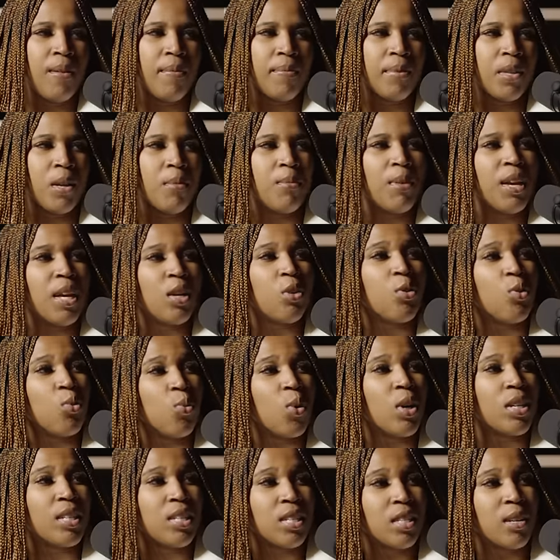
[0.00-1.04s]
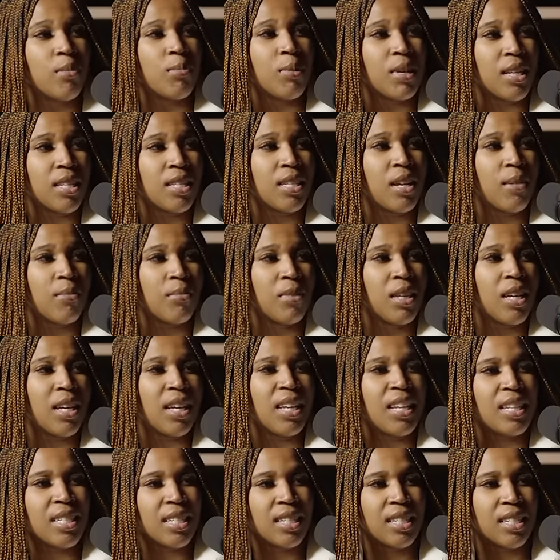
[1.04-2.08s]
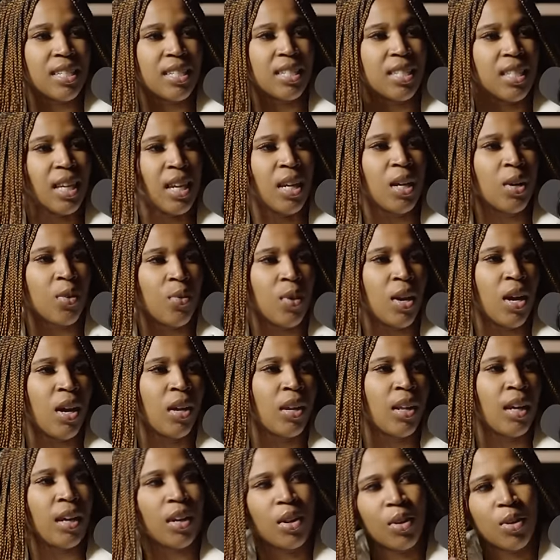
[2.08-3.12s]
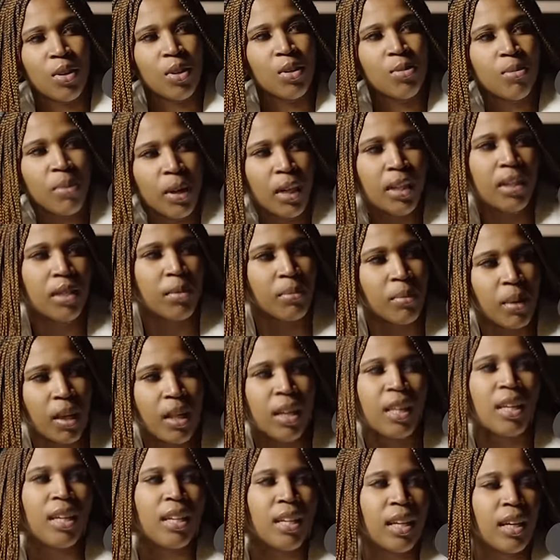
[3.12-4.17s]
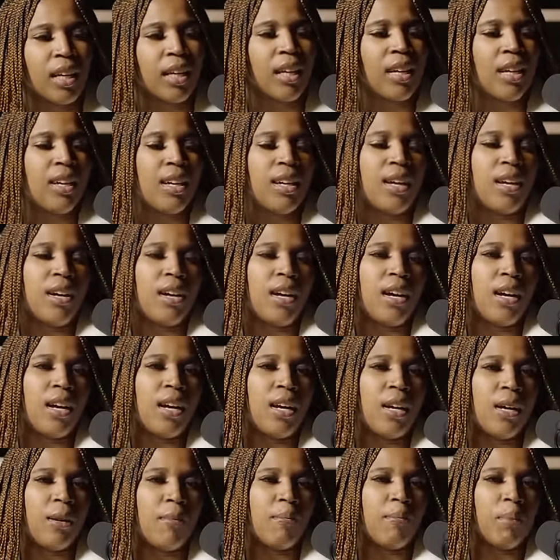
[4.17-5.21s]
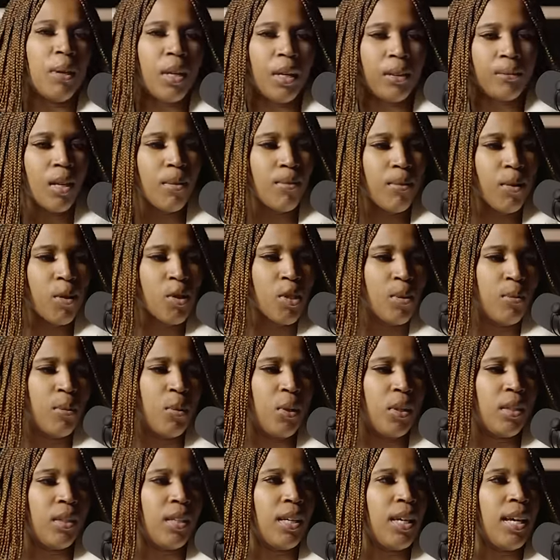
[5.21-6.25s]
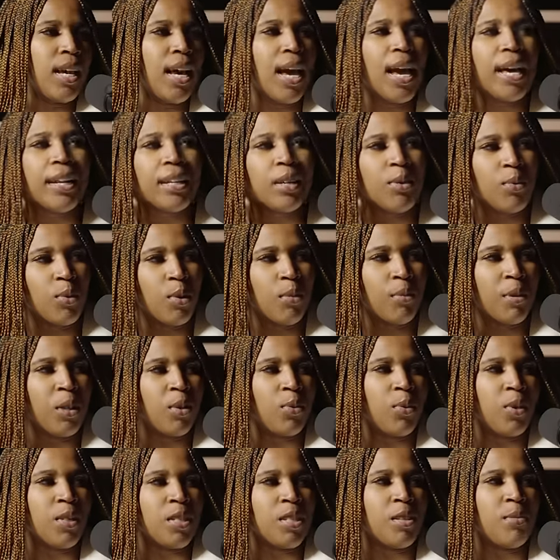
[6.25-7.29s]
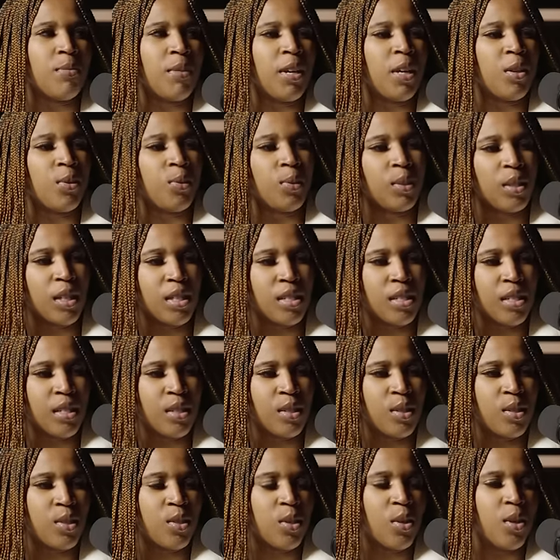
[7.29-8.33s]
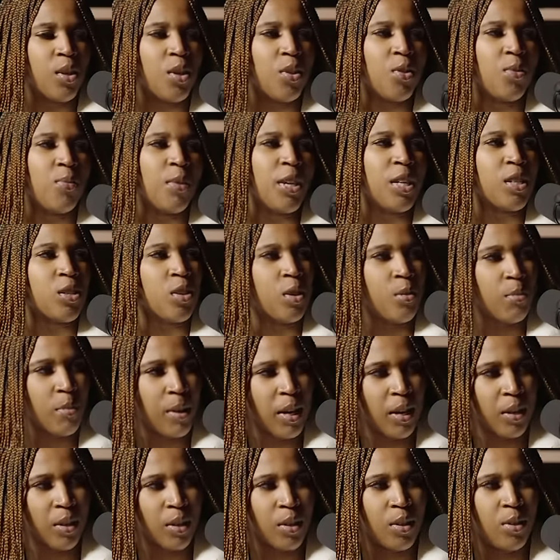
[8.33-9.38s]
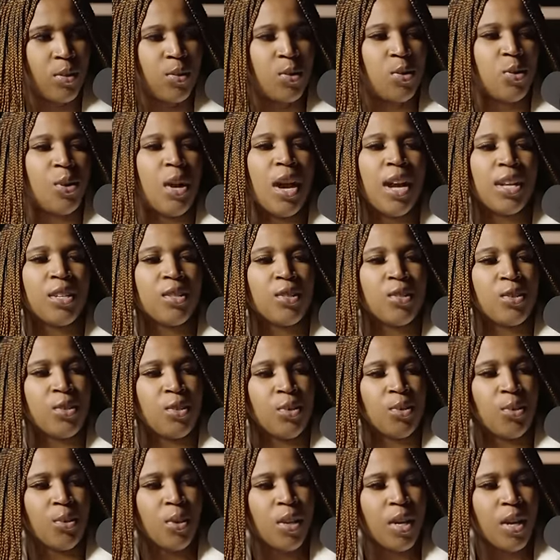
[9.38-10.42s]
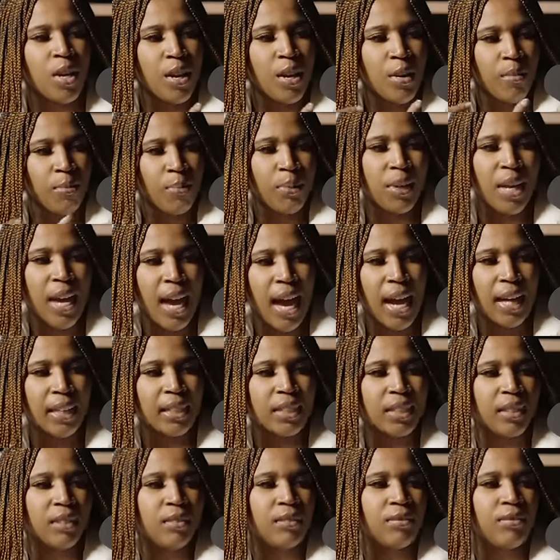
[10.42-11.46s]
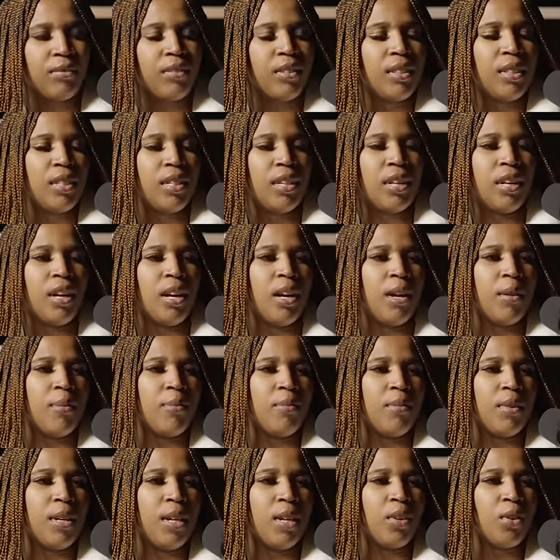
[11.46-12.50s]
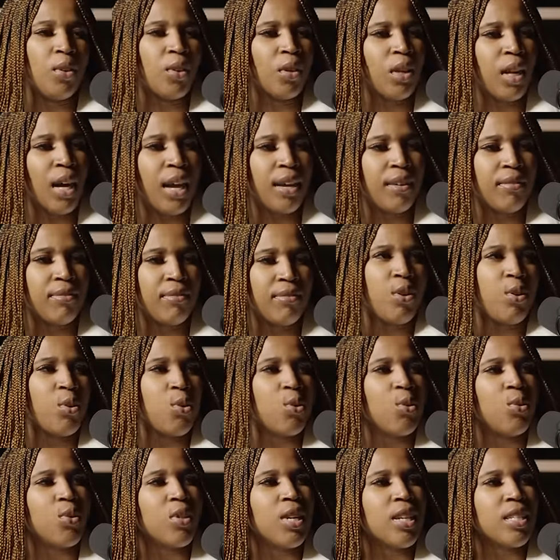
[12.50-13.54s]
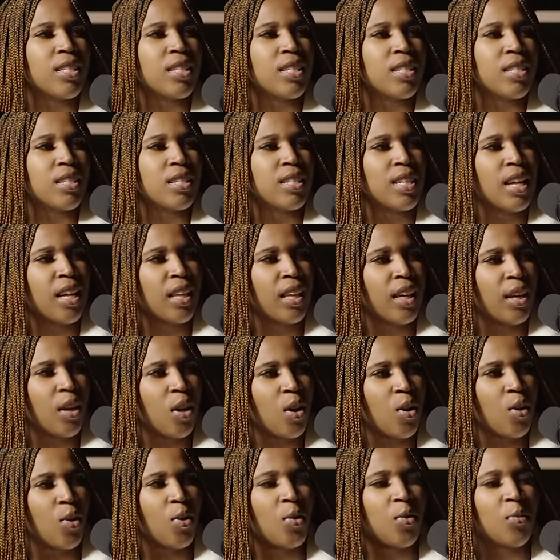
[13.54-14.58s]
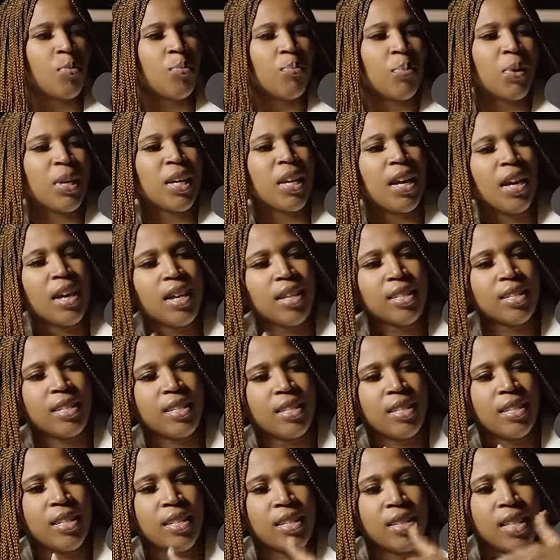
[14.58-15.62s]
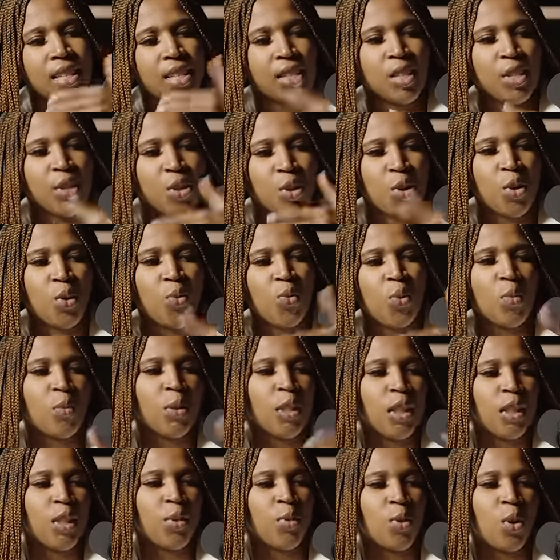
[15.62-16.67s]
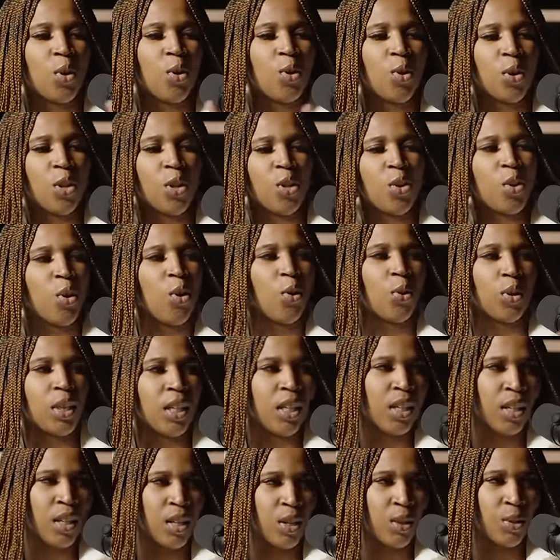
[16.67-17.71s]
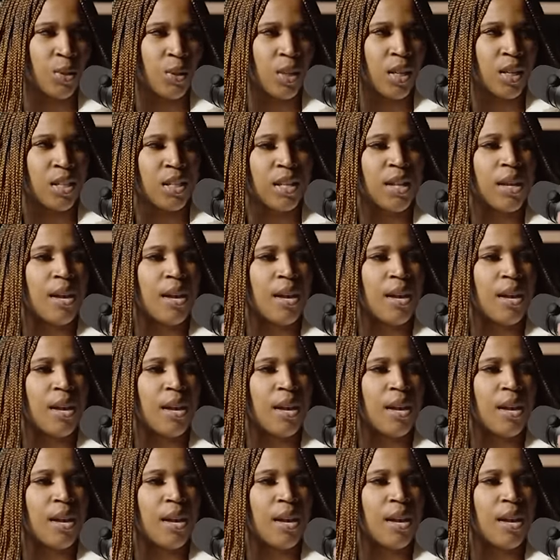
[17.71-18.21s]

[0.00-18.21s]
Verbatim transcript: a man who wants to be something and isn't just sitting around like, oh, you make the money, like uh, but most importantly, any woman wants a man who listens to her, who makes her better, who tries to be active um, in her life, who doesn't just say, like, oh, because this is your womanly role, you're only going to do this.